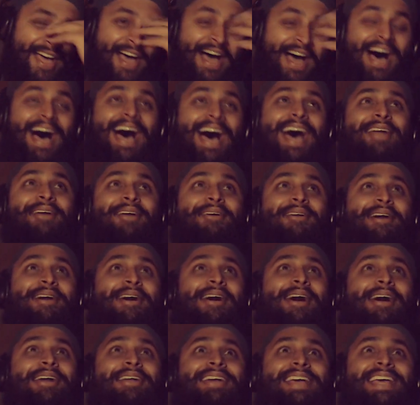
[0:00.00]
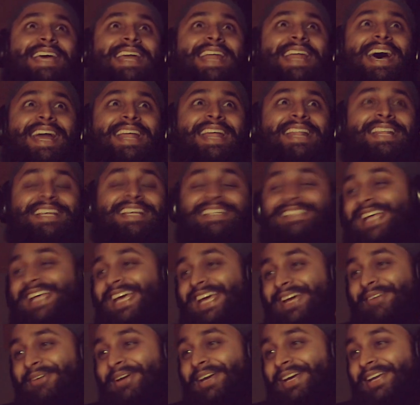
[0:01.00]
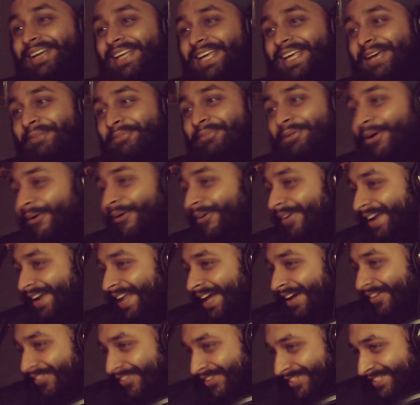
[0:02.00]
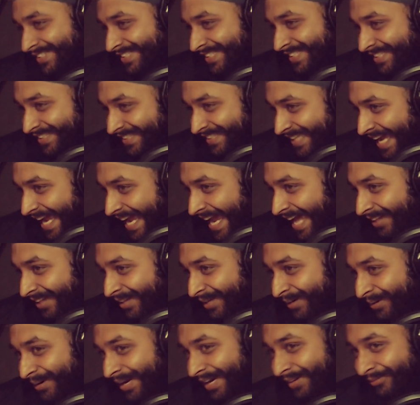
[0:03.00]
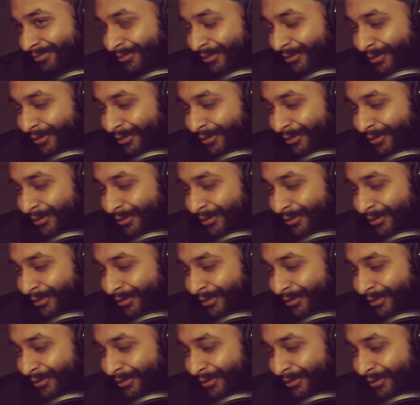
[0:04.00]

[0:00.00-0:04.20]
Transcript: I don't know how to get out of this. Like, we could keep going down this alleyway for